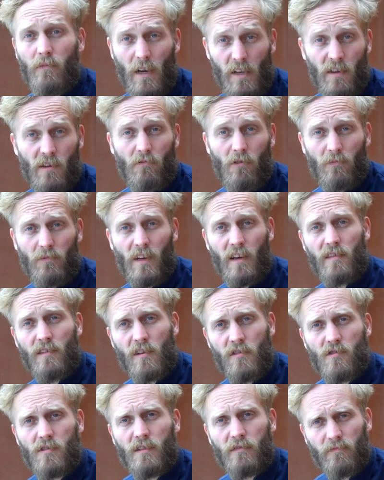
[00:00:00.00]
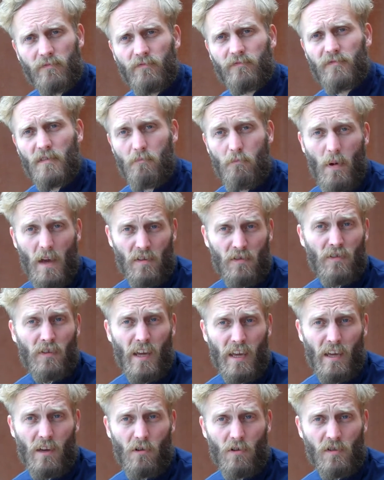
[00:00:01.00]
anti-ROM days actually, from Best
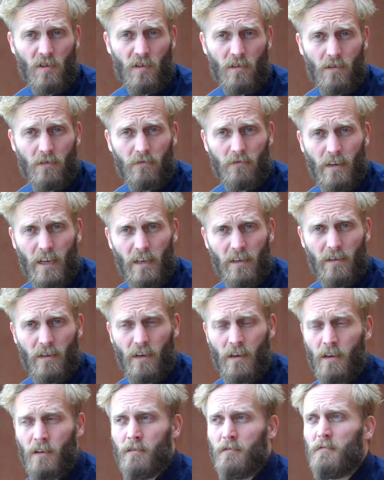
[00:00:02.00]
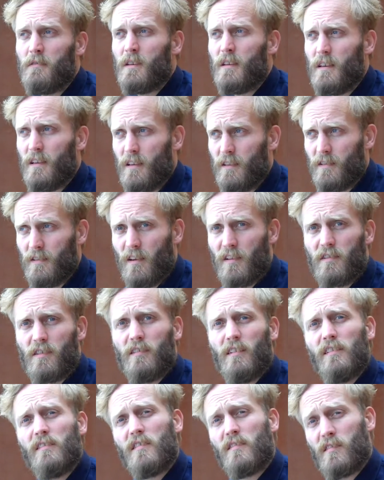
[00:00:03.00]
Kiosk in
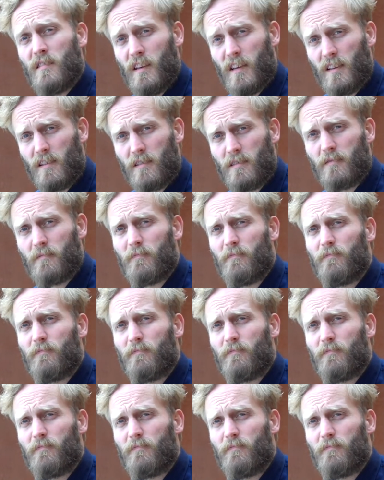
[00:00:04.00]
1996.